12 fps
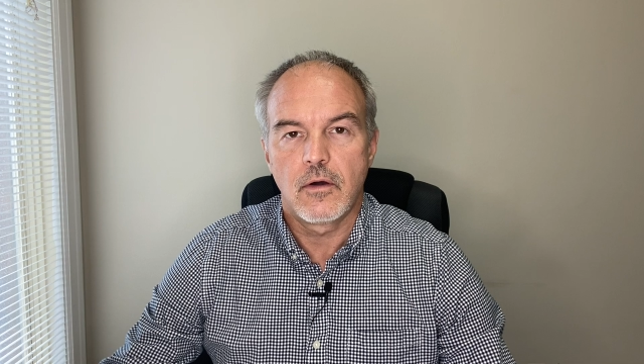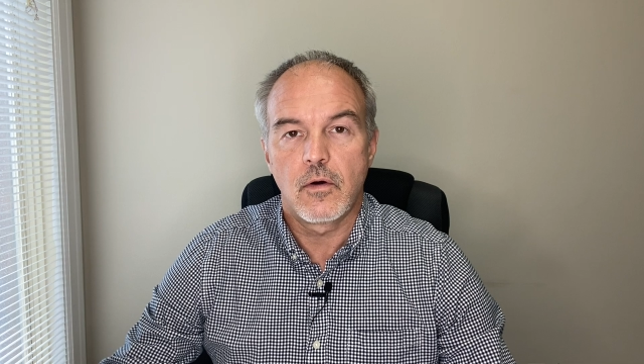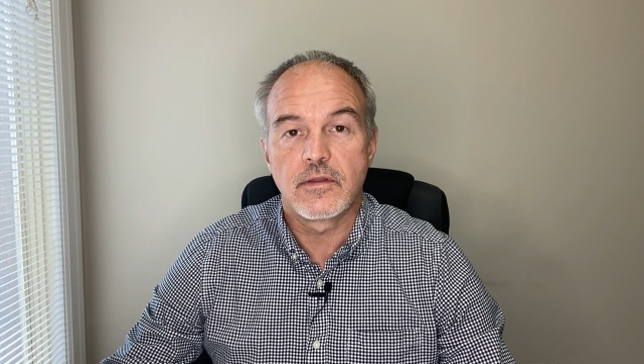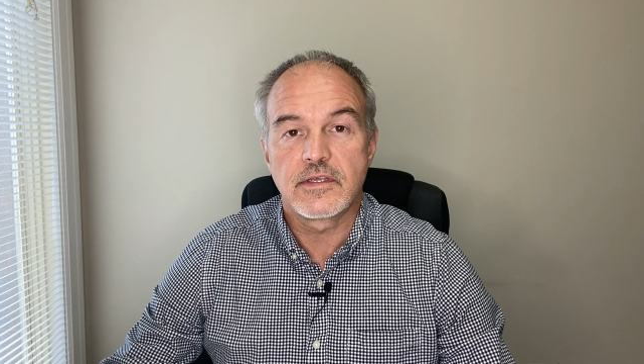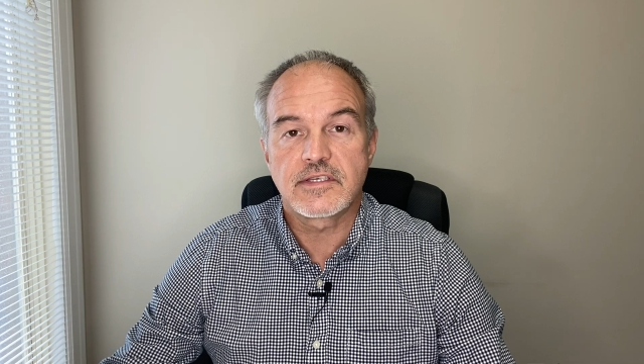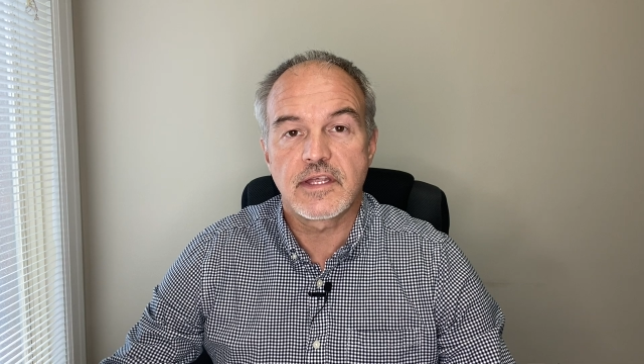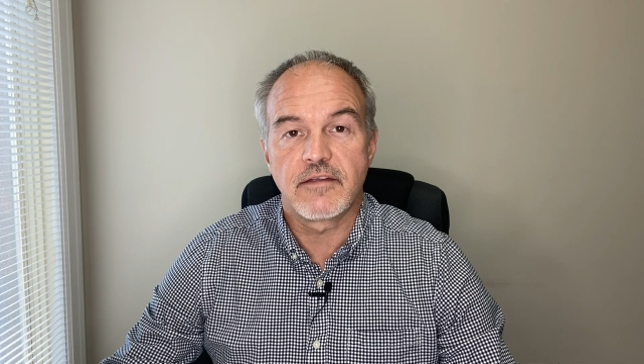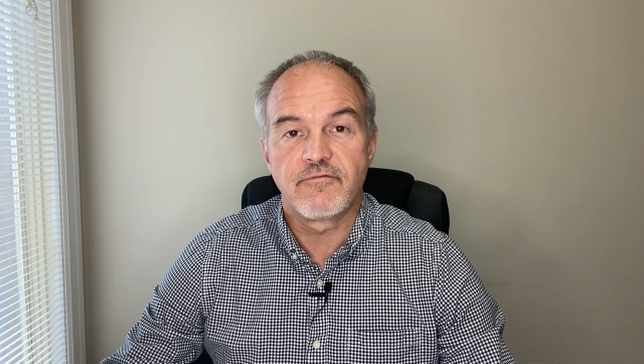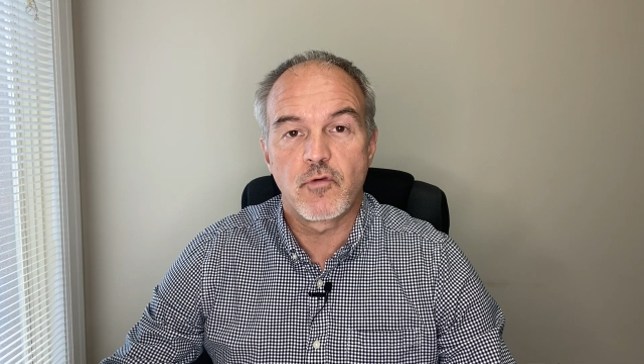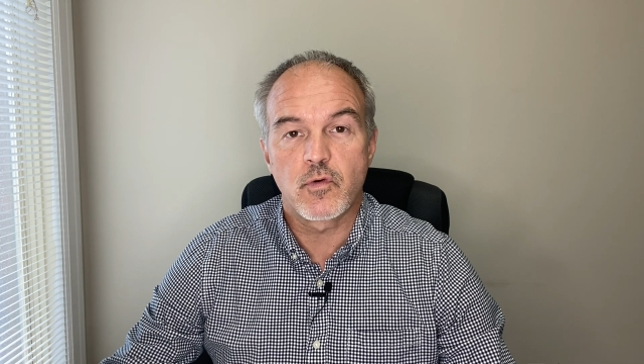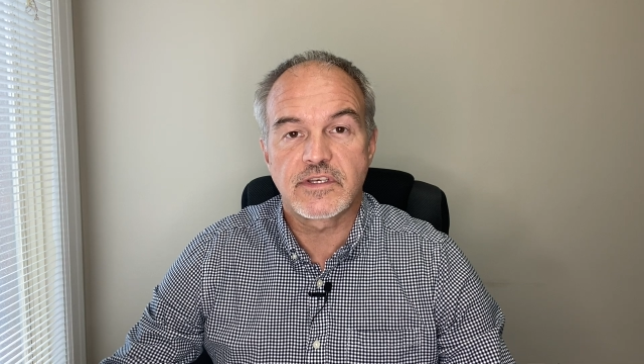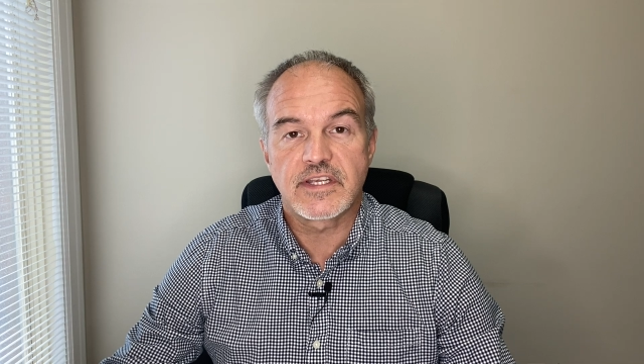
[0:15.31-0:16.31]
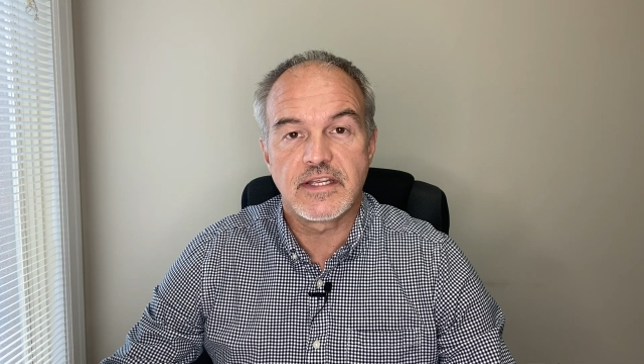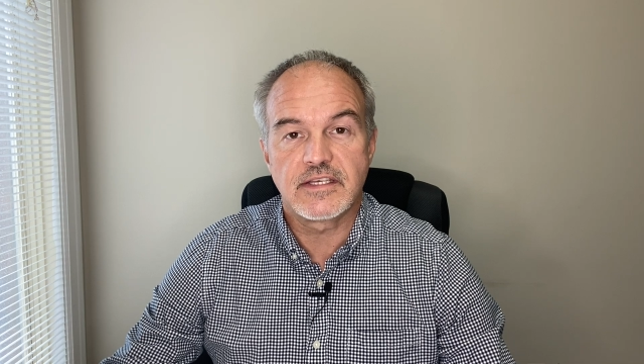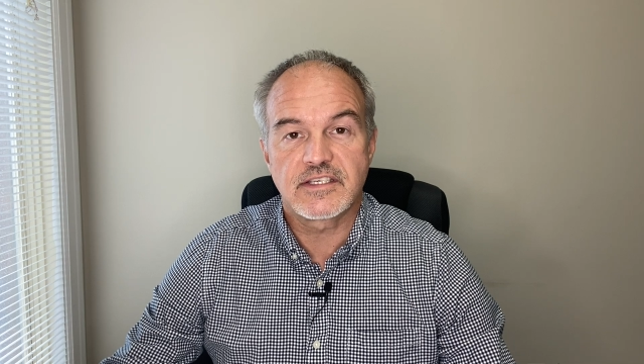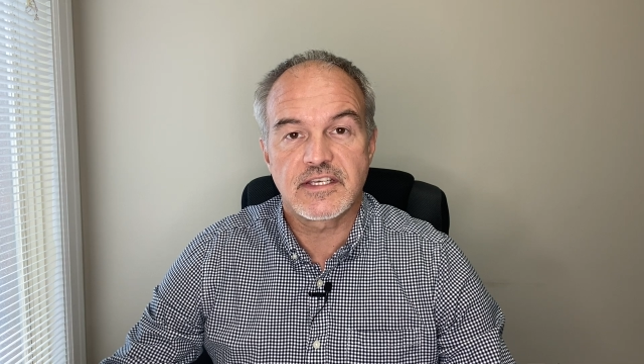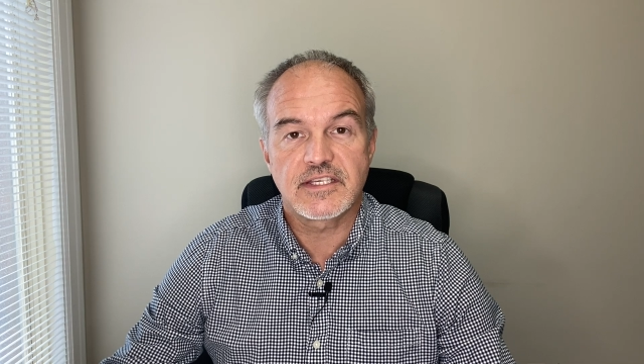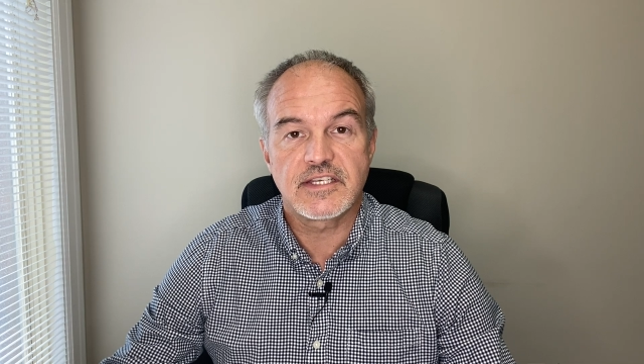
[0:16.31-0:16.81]
On this day in
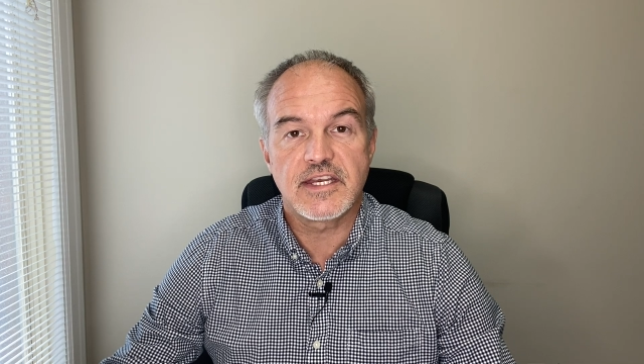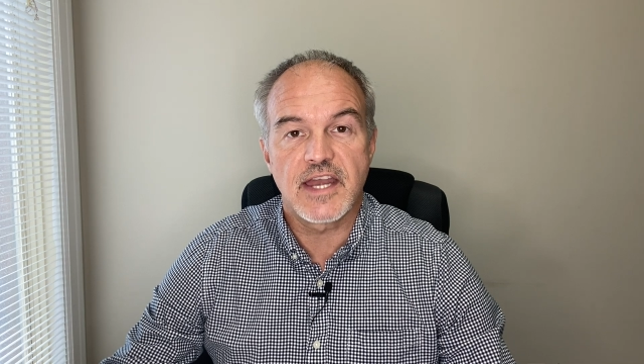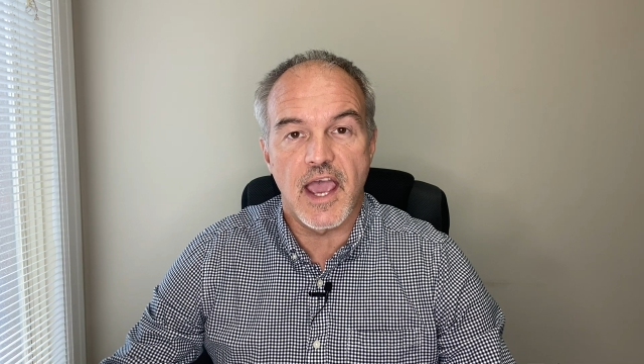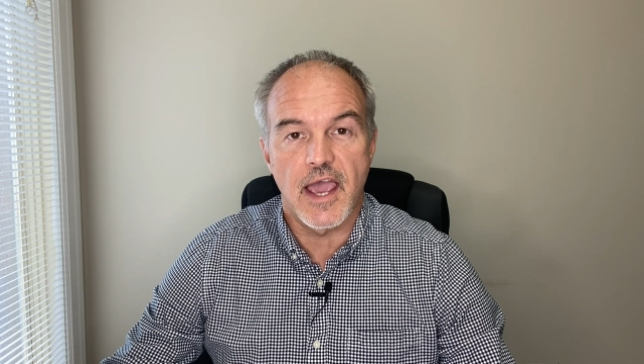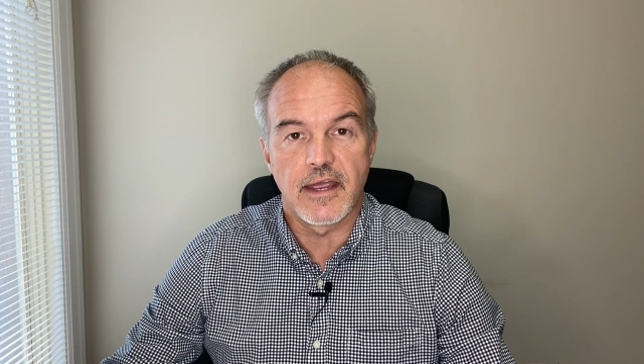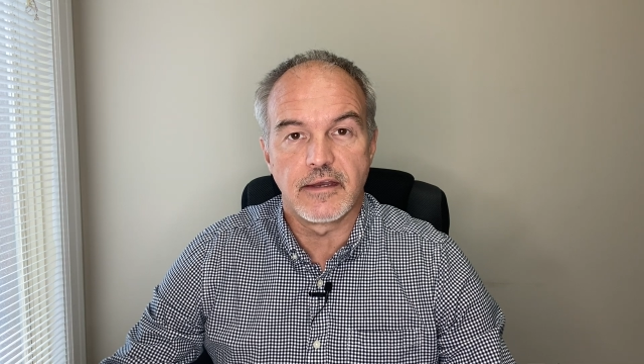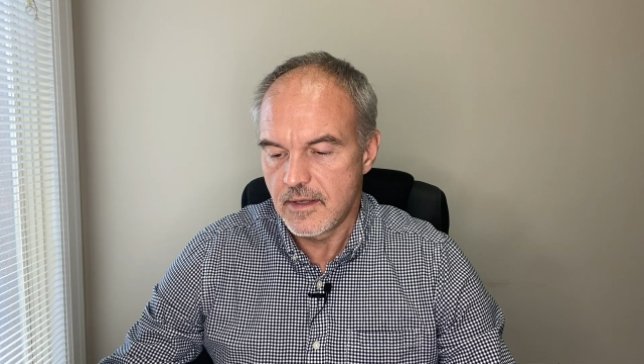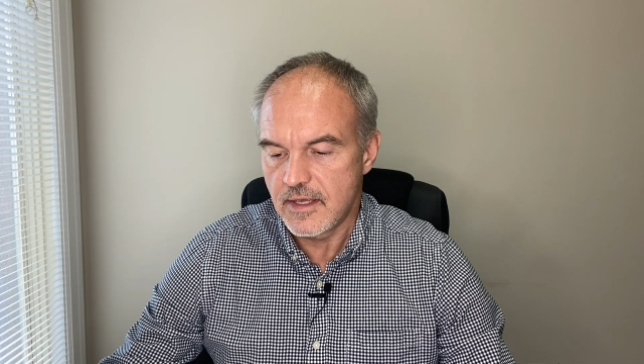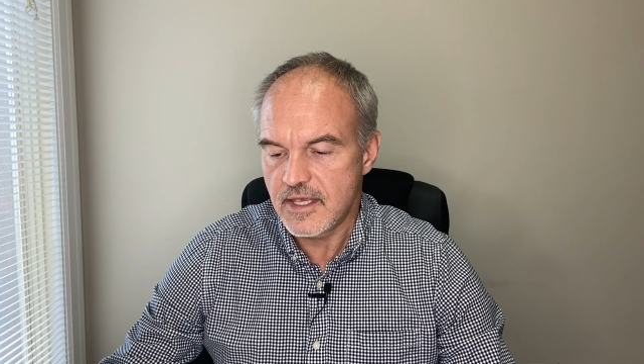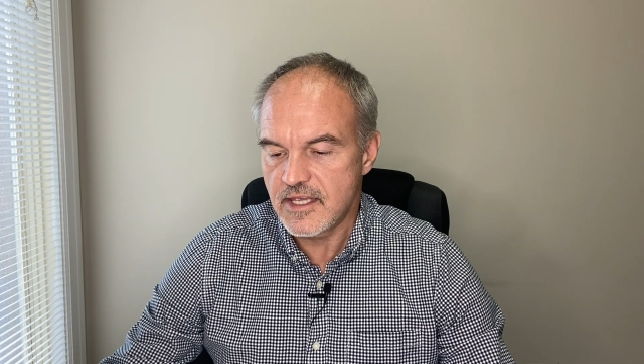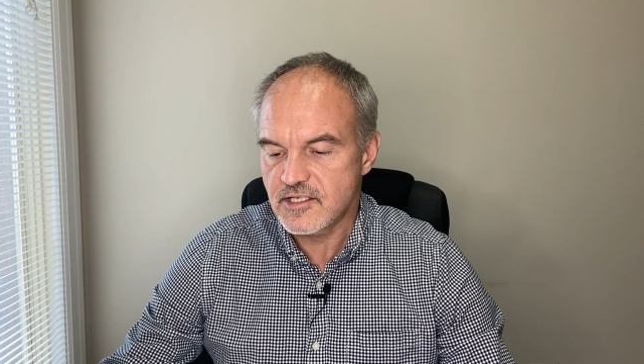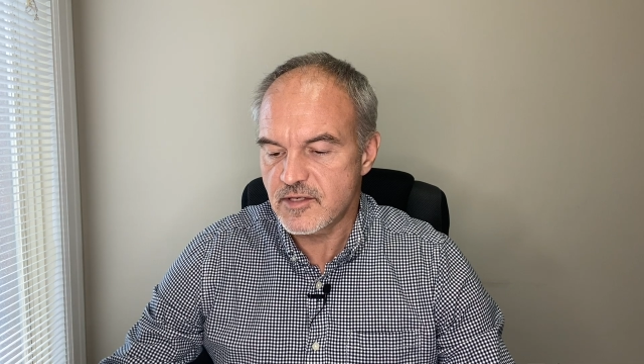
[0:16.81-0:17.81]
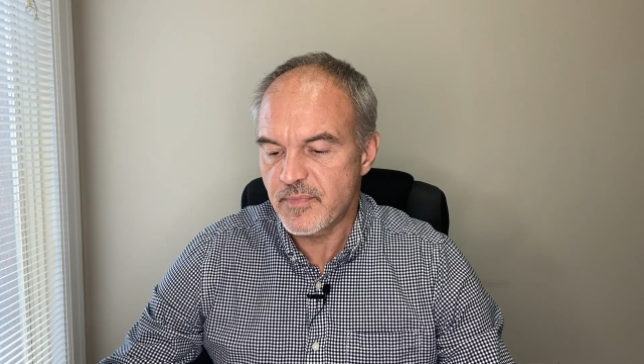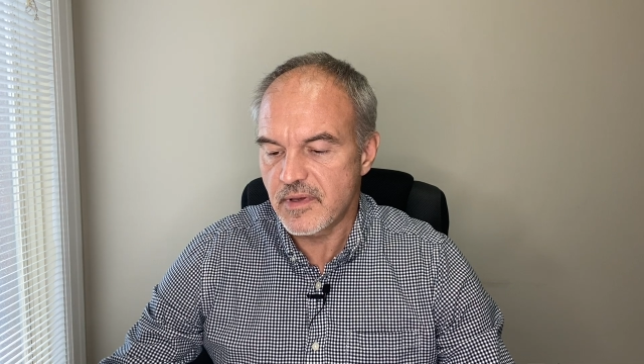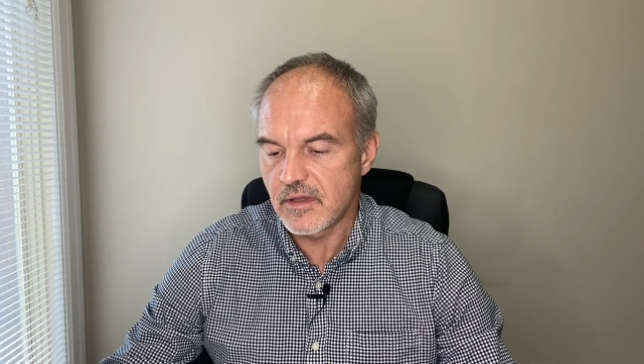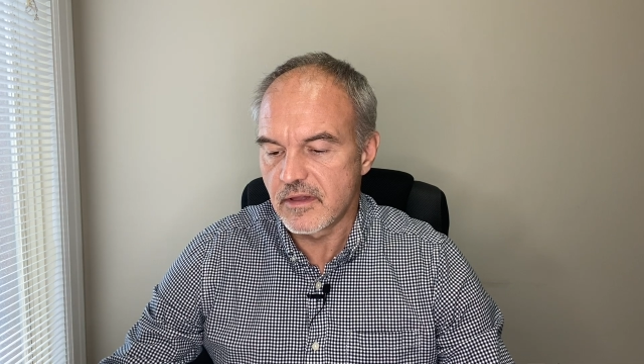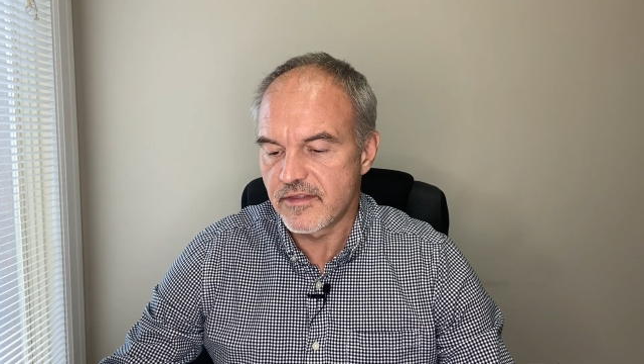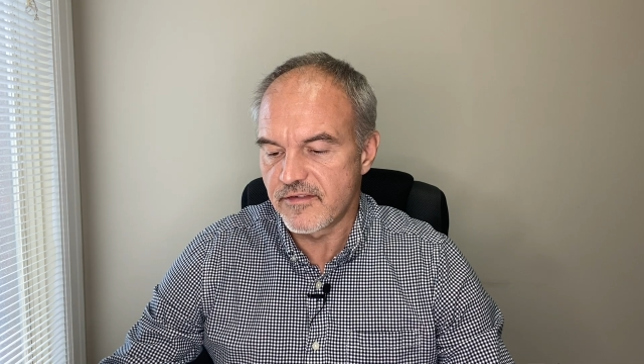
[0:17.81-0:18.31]
1469,
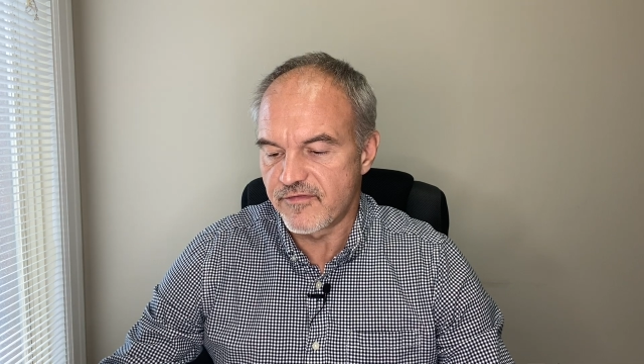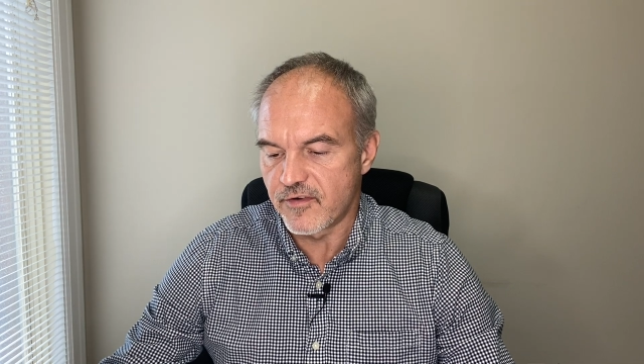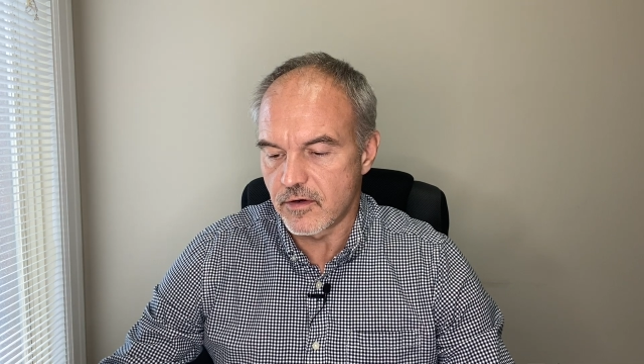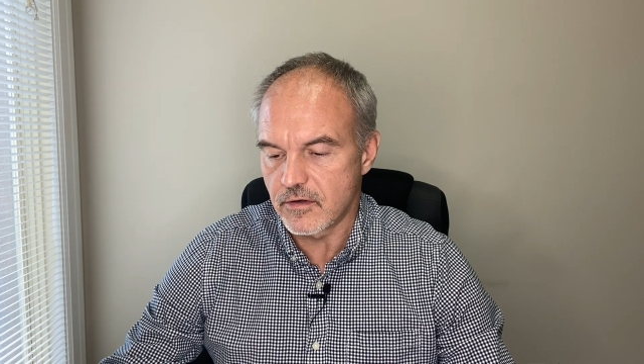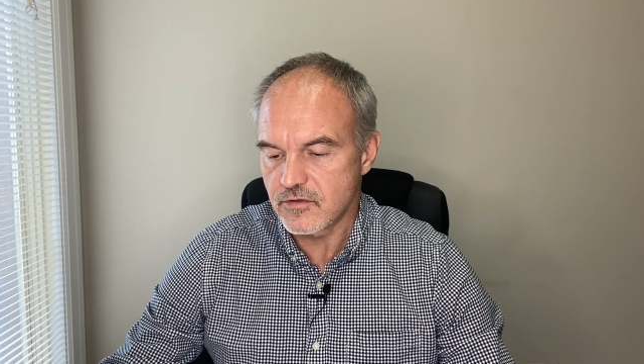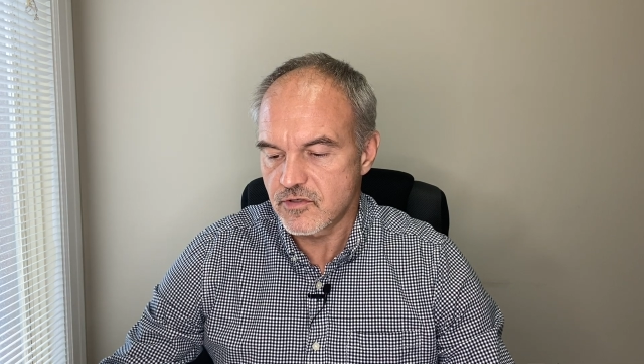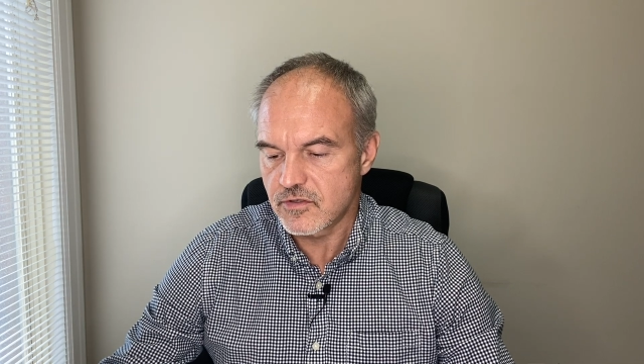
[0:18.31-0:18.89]
Isabella I,